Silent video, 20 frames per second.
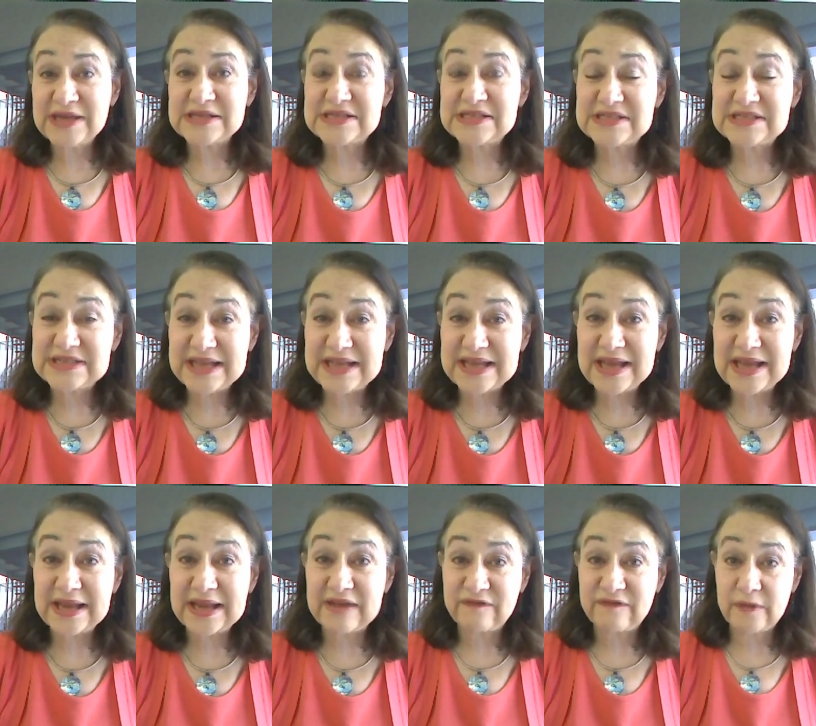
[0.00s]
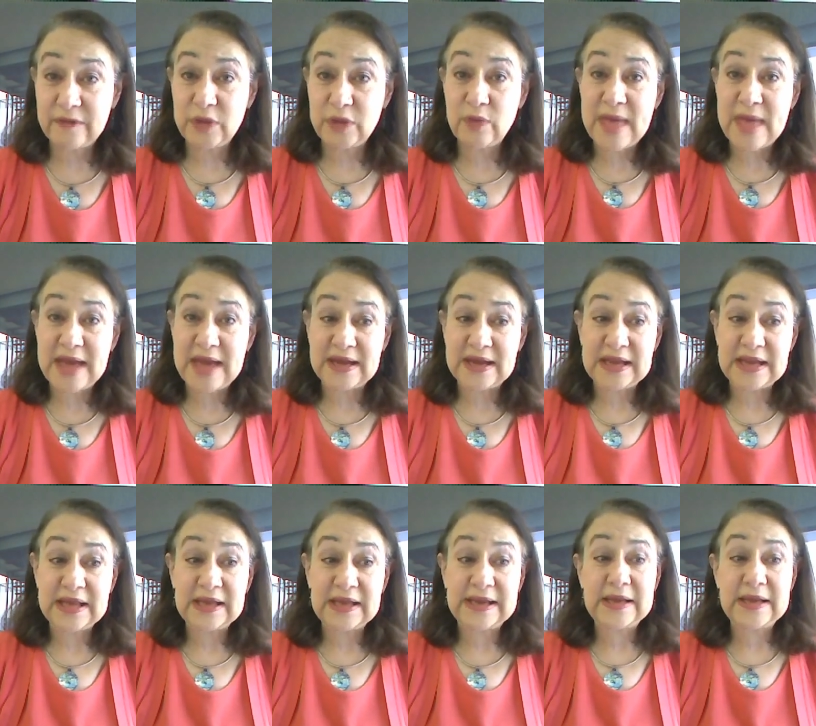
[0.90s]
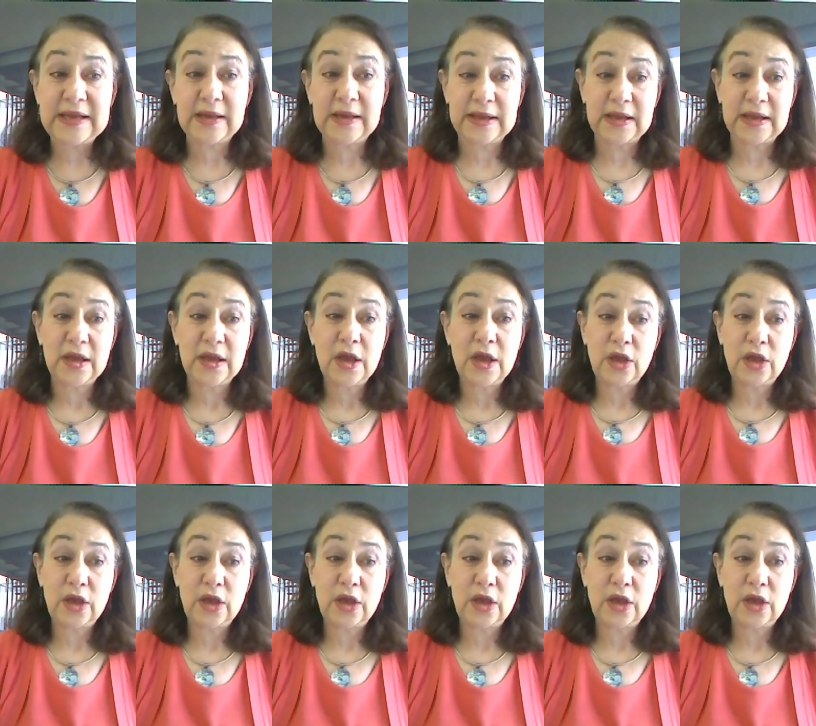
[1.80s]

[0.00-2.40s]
to steal it from humanity illegally.